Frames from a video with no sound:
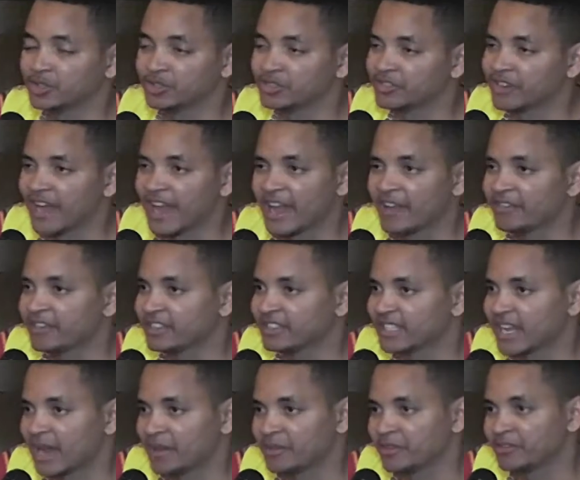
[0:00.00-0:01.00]
try every
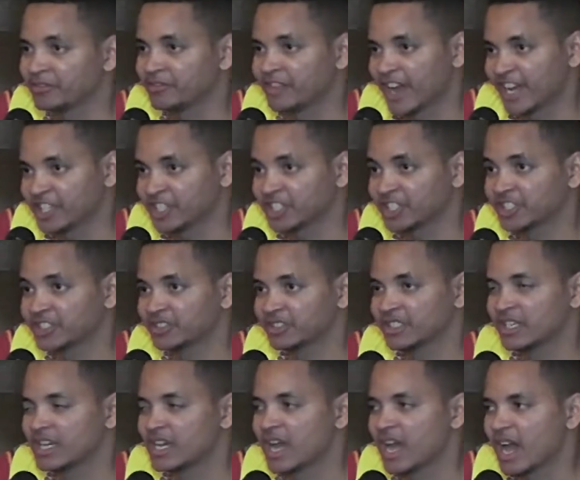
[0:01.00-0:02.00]
type of
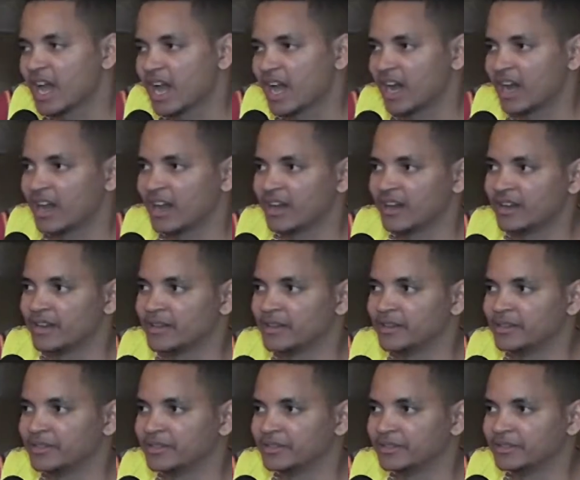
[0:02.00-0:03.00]
fashion,
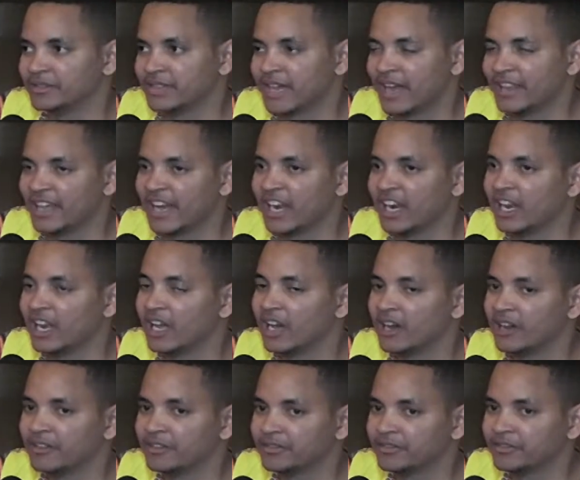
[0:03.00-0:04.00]
and I
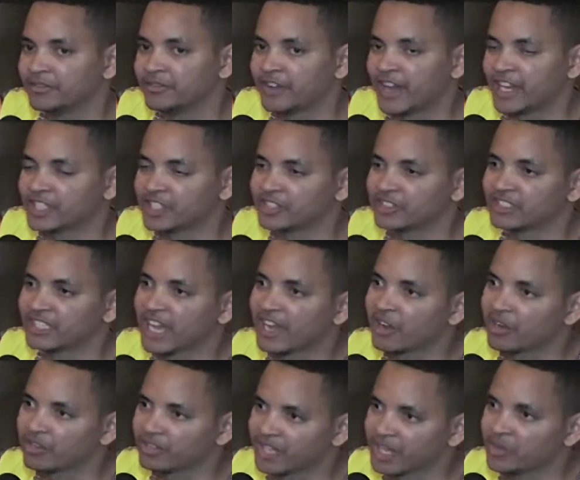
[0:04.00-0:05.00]
love fashions
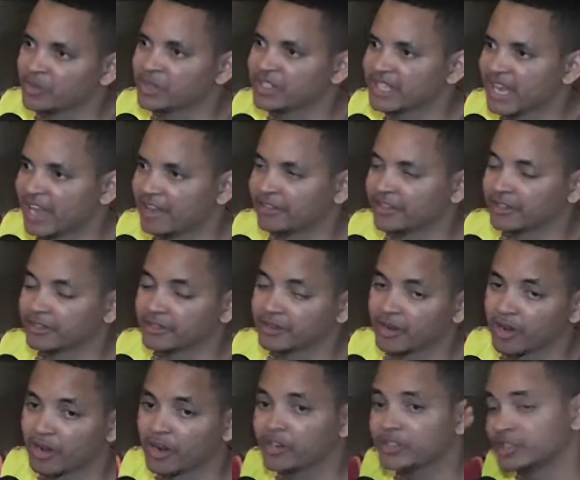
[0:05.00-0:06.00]
that connect with every
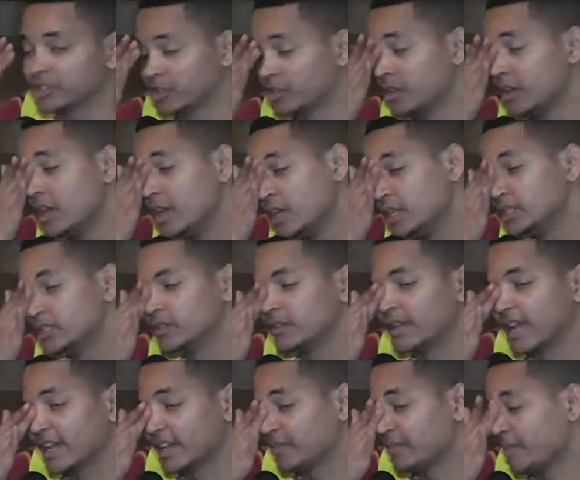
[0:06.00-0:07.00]
other culture.
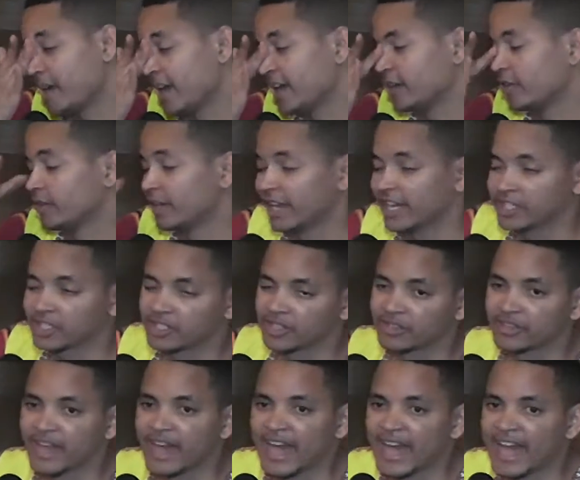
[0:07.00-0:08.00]
So like my
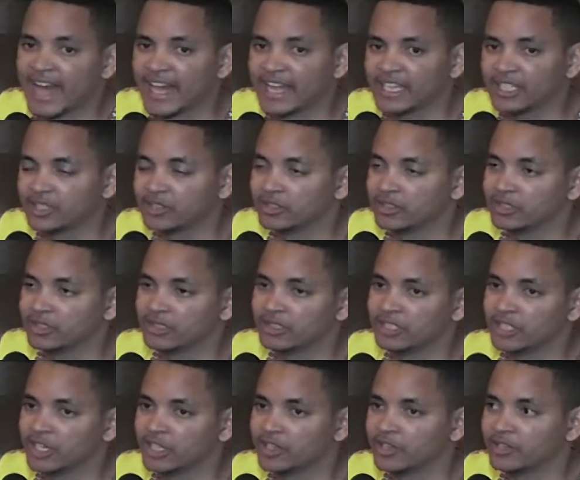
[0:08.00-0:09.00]
collection, I
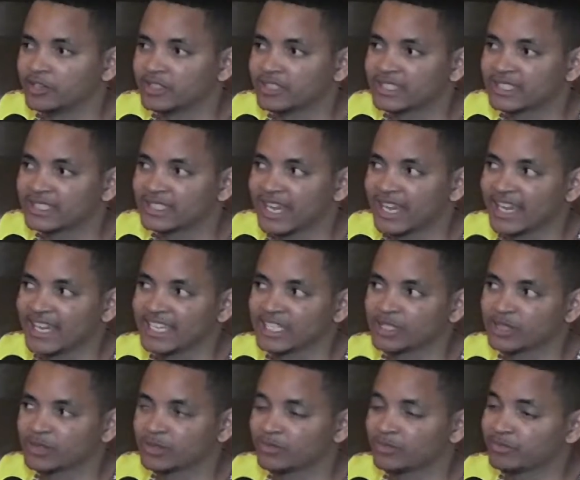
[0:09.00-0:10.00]
don't know say
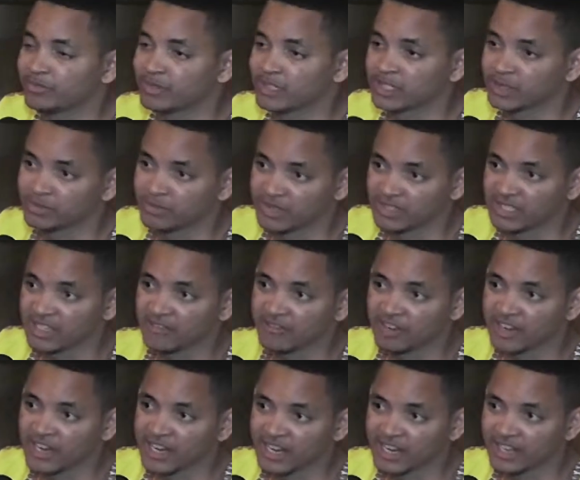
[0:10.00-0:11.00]
it's
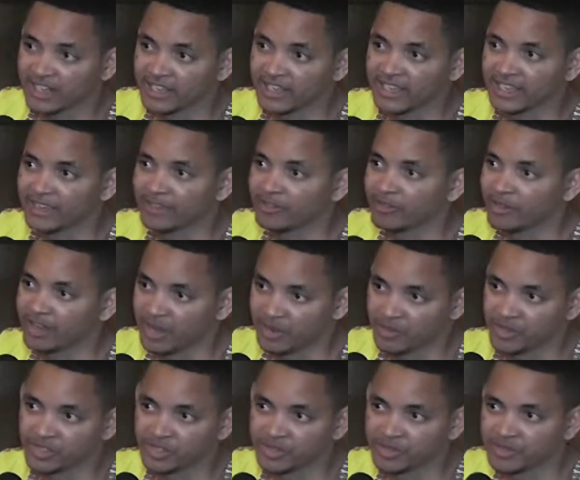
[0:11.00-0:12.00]
specifically
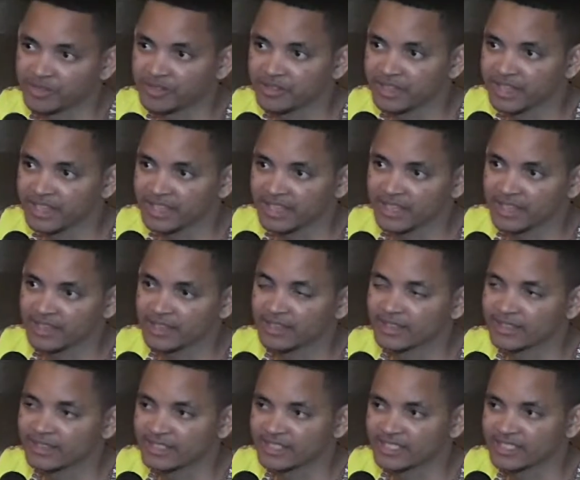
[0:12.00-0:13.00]
Equatorial Guinea,
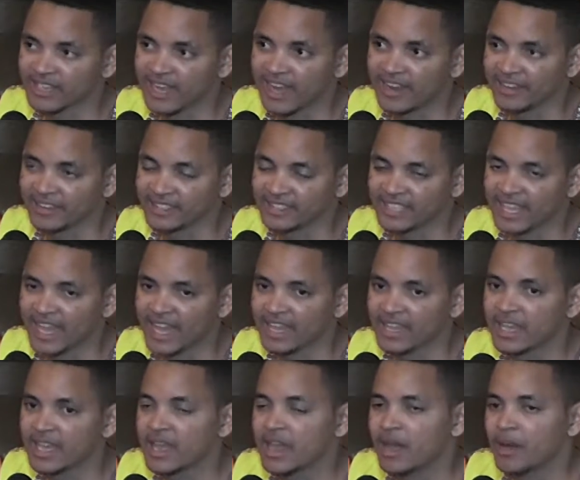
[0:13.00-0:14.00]
the style is
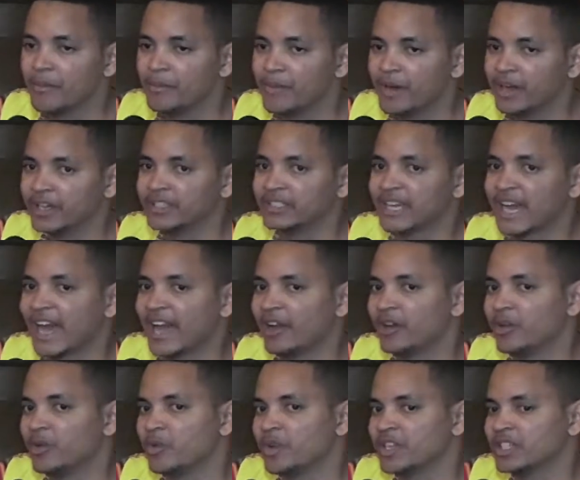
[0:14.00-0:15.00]
that, but
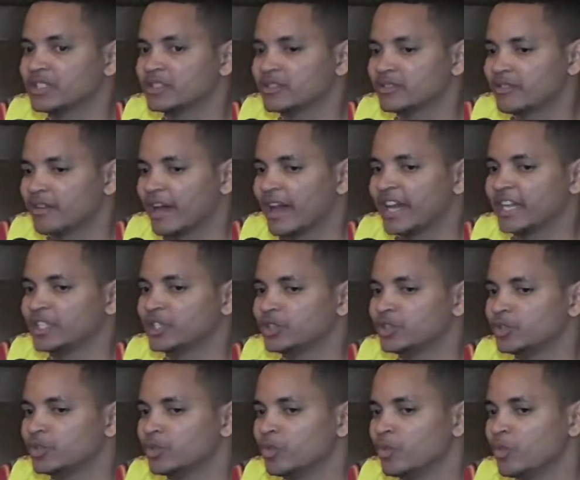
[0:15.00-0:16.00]
I always try
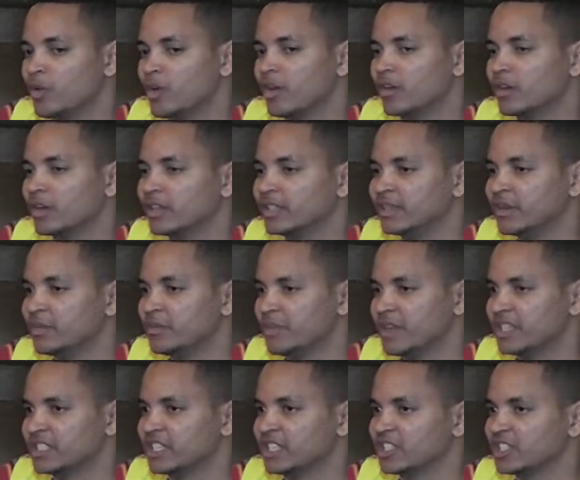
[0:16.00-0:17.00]
to work on a
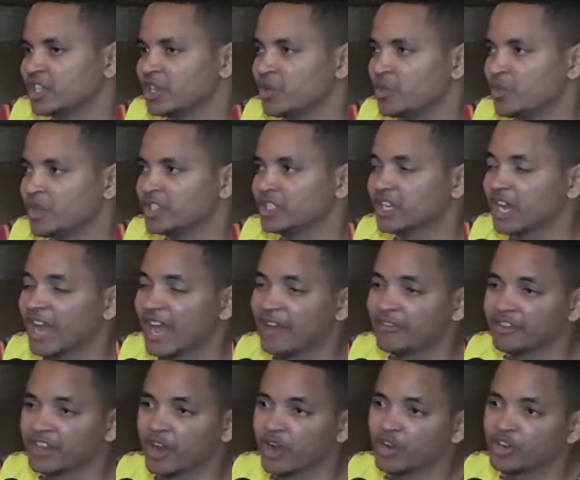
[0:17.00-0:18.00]
message in which
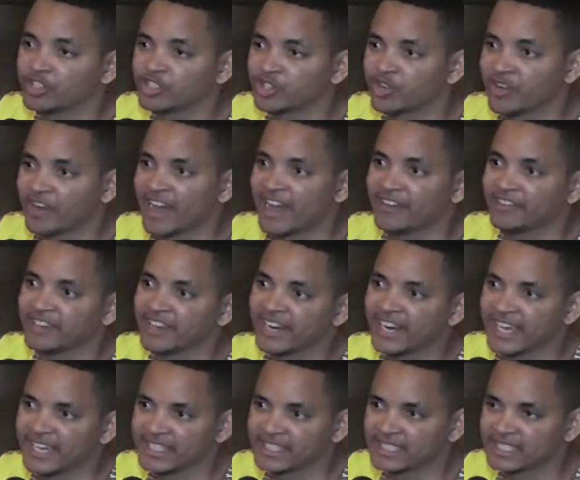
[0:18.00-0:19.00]
every culture can
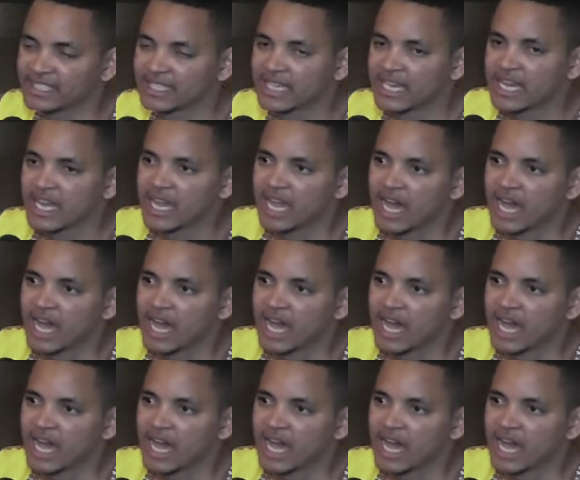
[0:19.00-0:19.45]
relate.